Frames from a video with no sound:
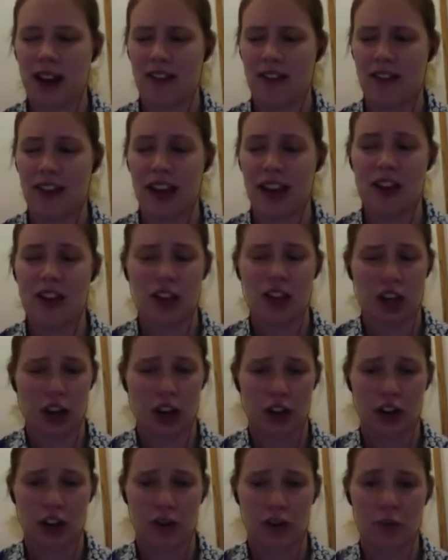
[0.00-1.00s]
aviation
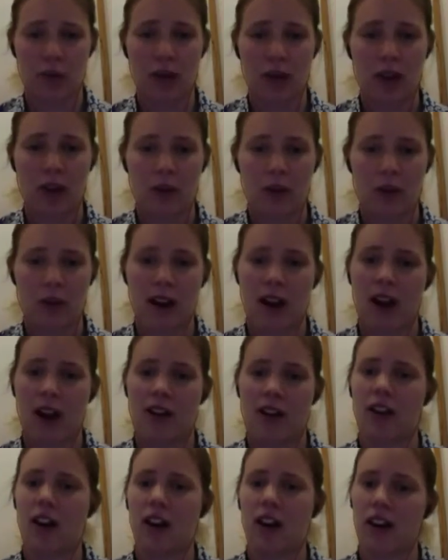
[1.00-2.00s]
group went
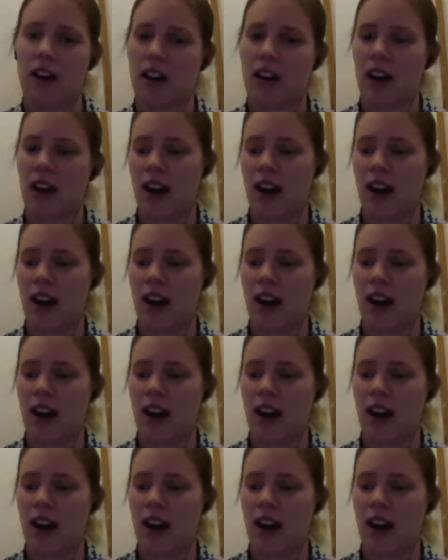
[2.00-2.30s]
under,